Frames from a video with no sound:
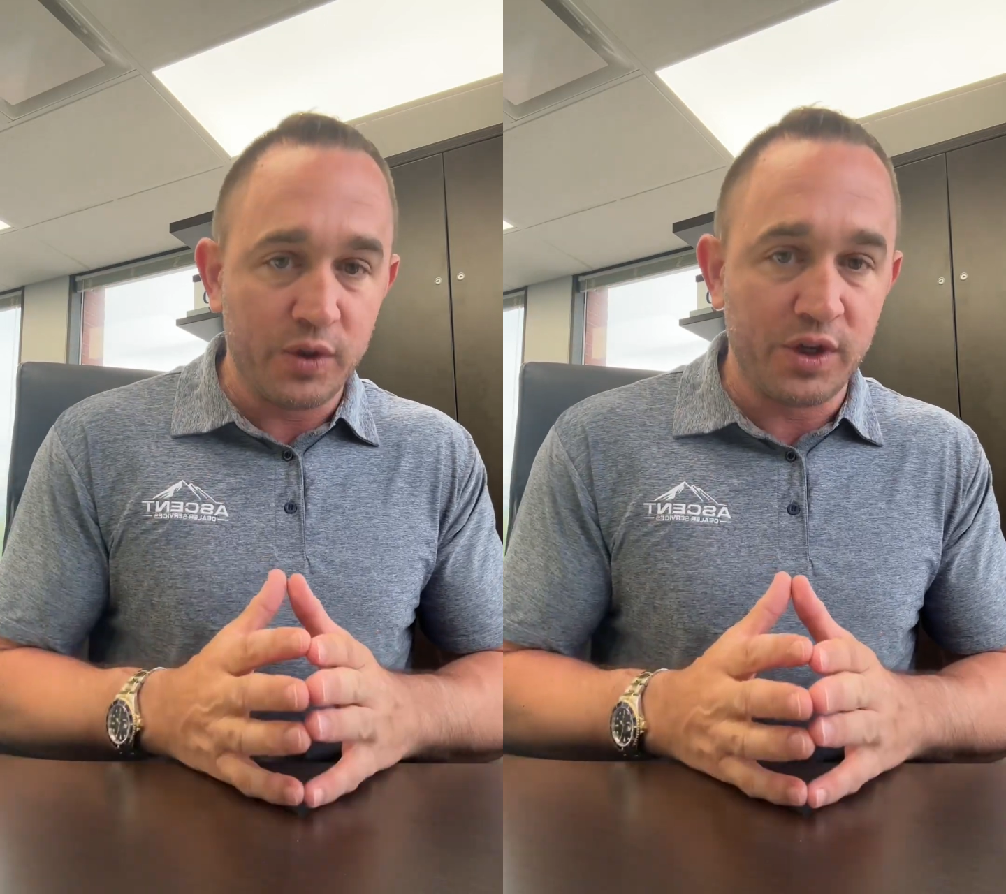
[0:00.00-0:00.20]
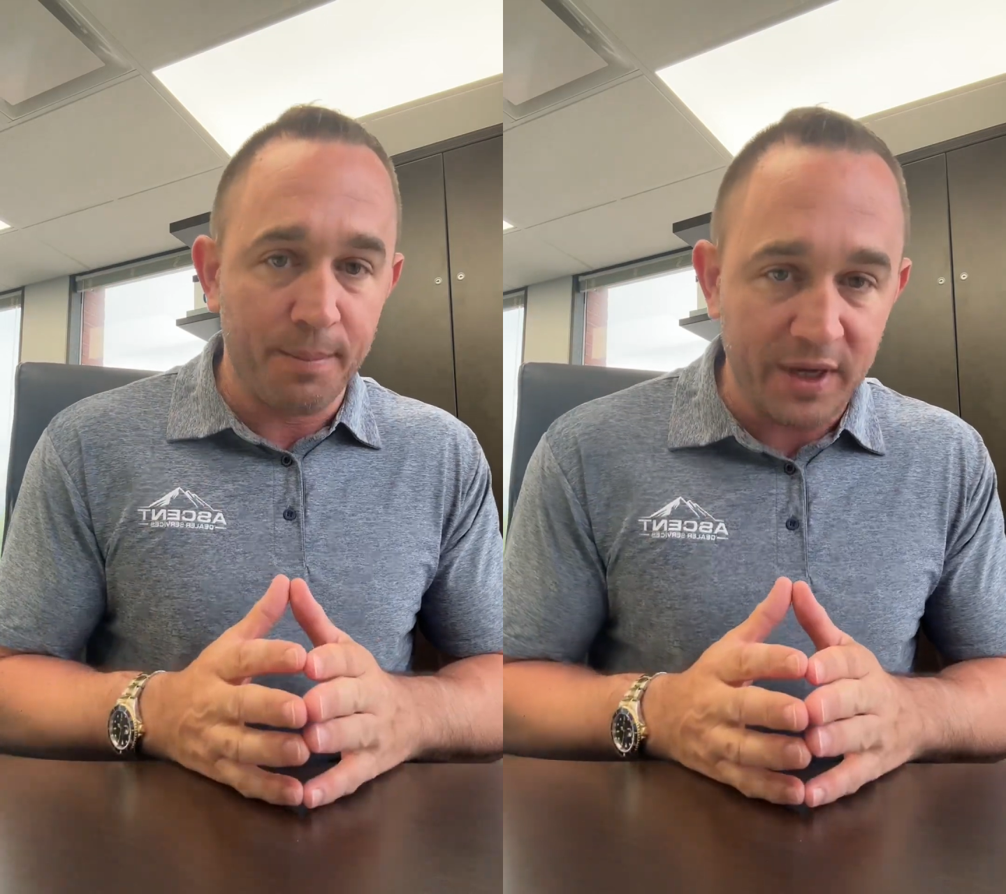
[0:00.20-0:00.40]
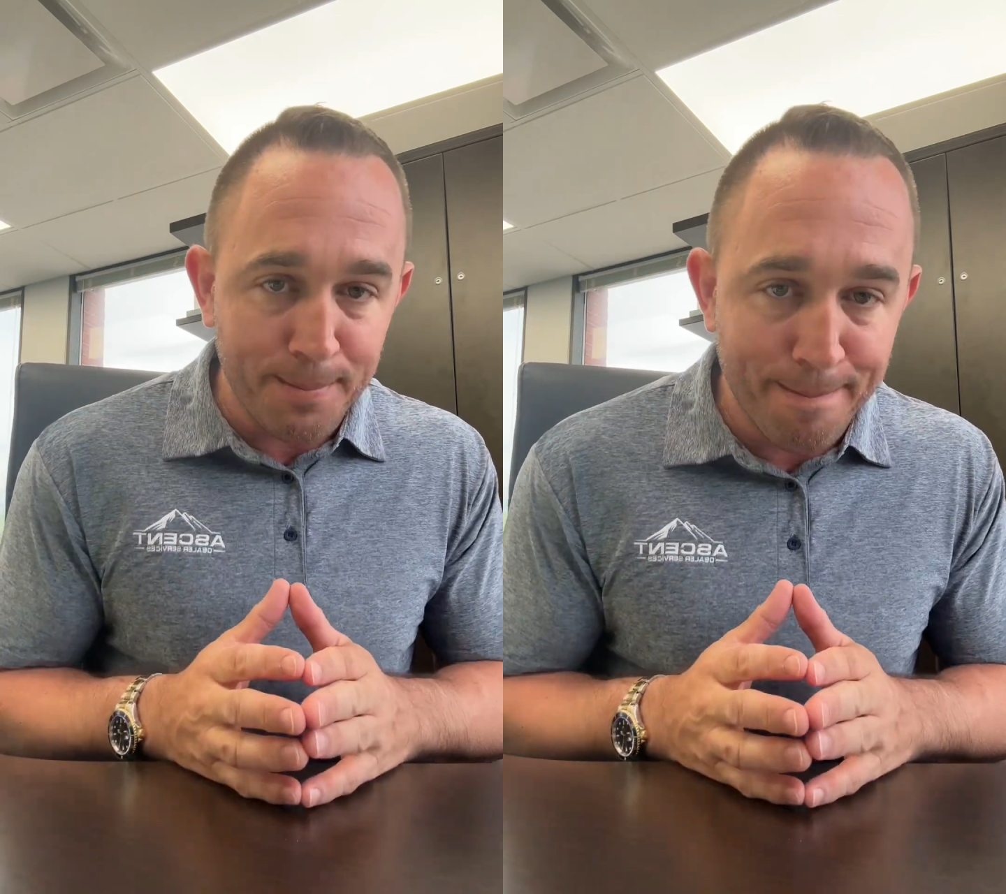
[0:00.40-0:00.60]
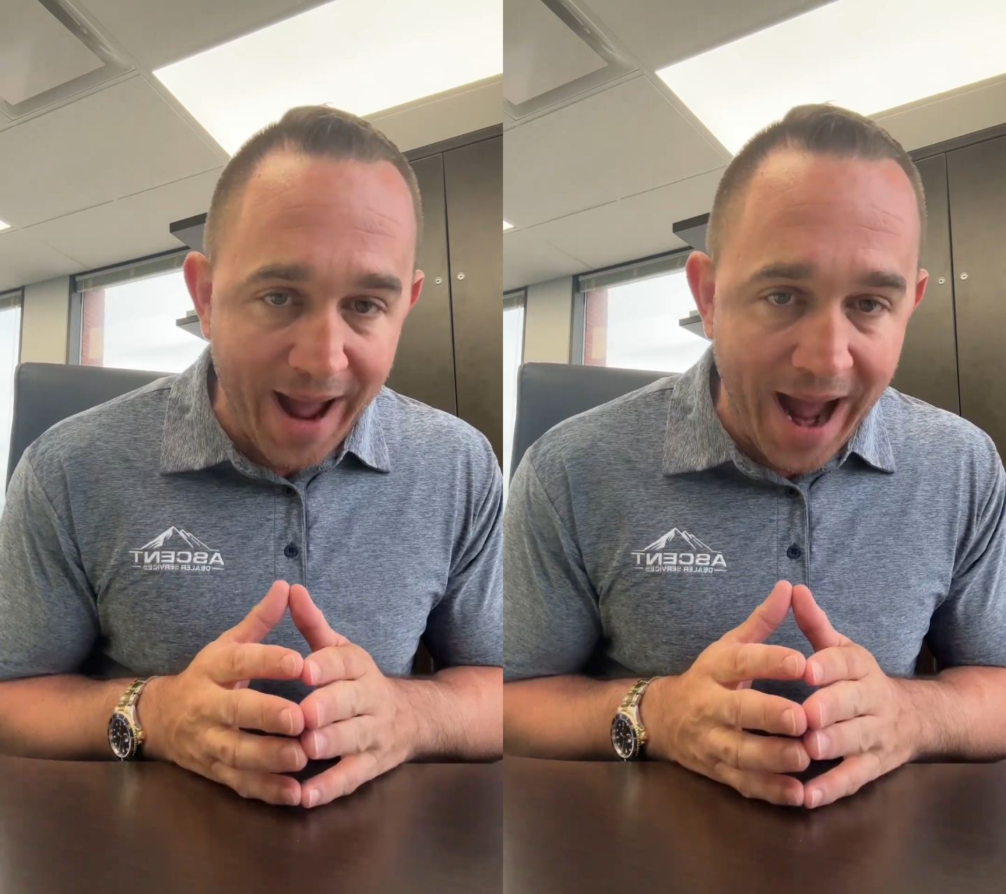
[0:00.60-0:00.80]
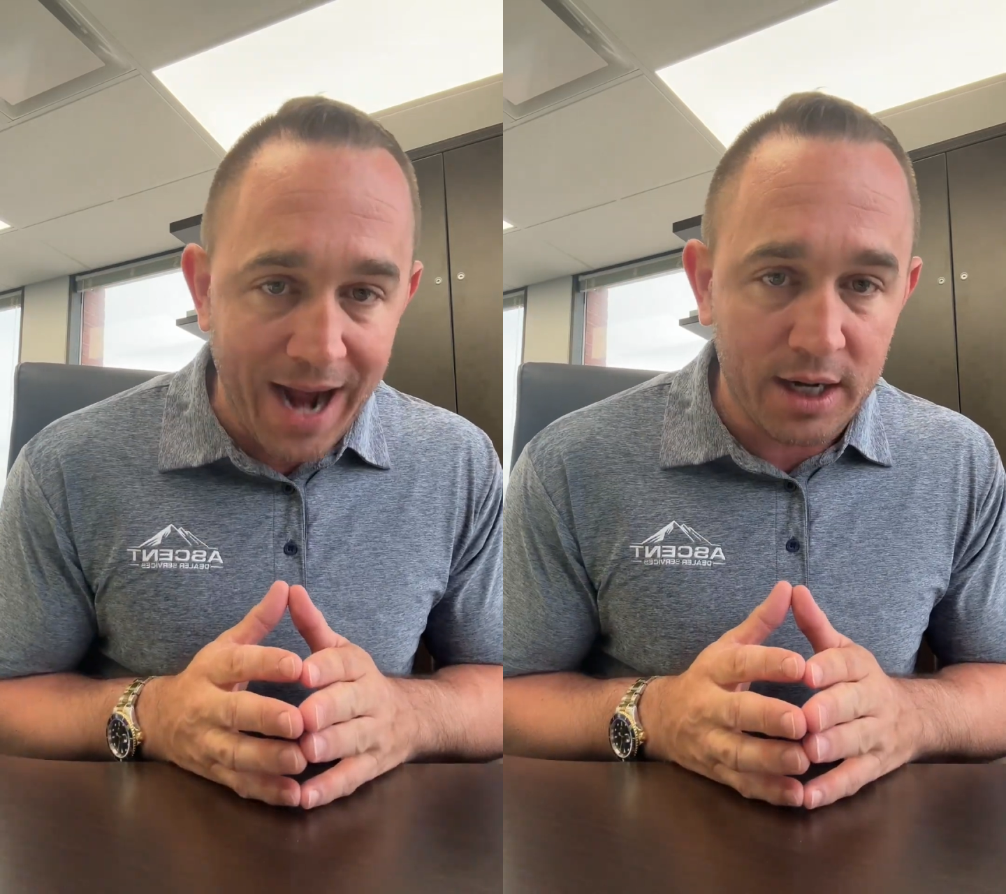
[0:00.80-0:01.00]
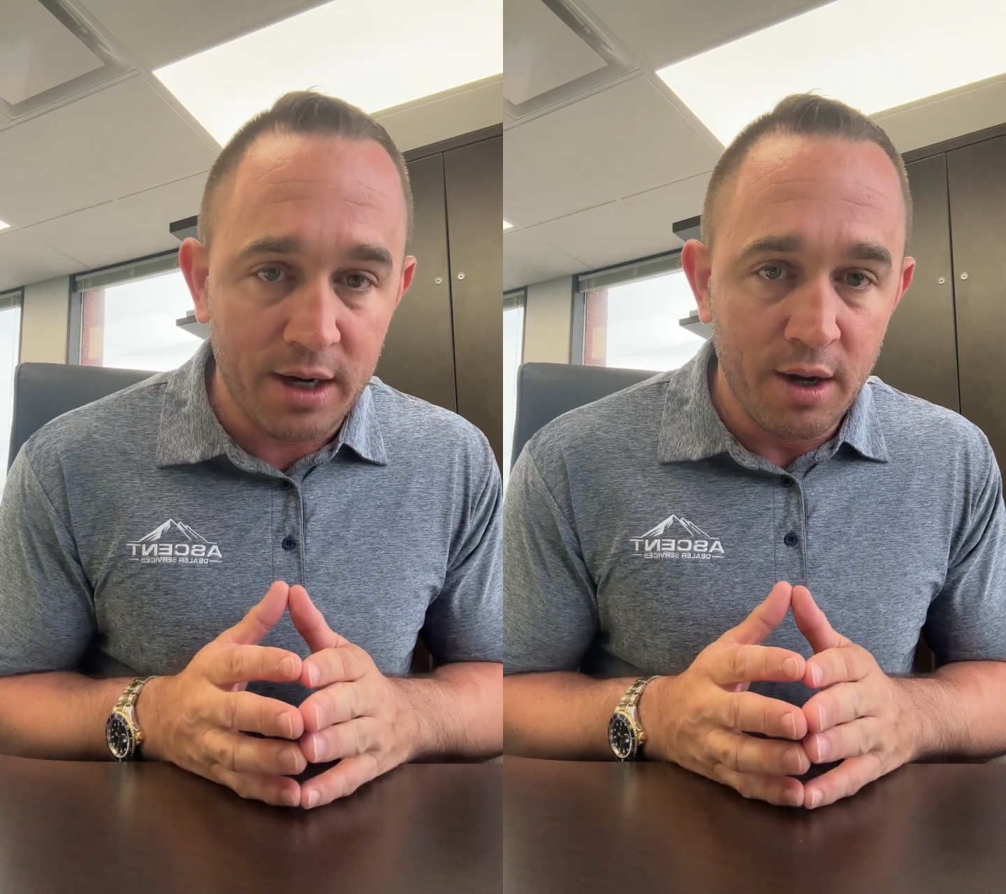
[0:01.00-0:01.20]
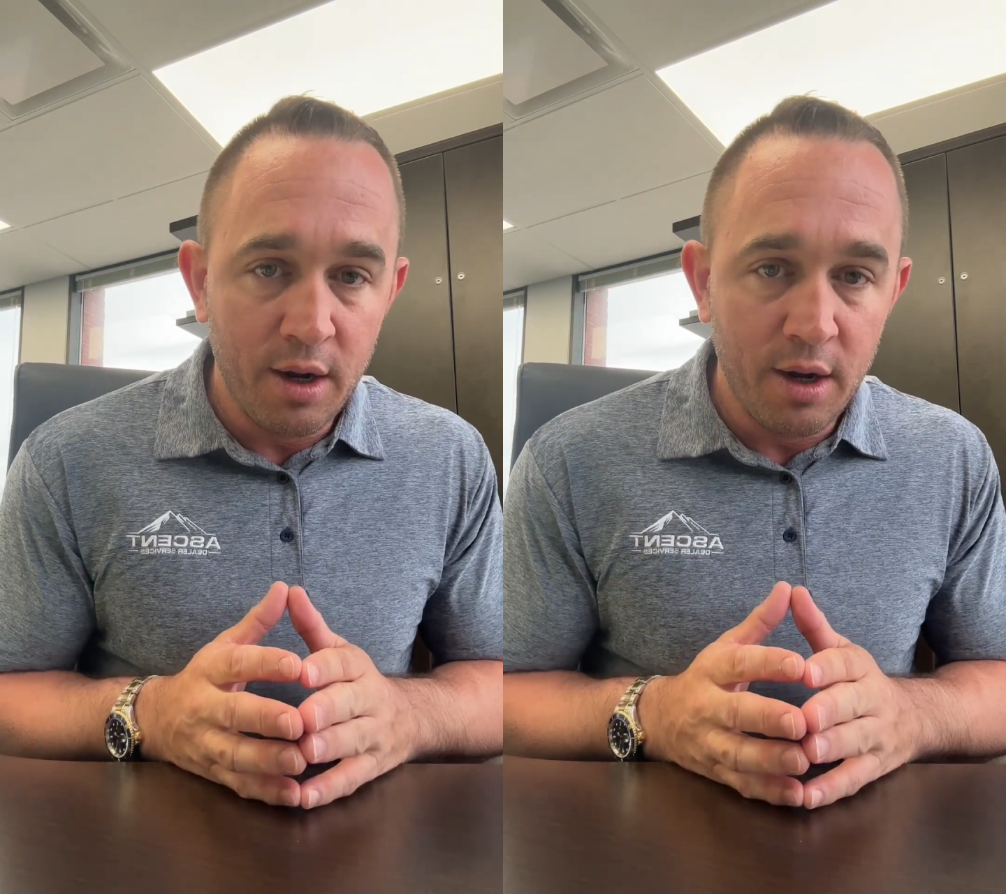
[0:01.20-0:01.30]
something back.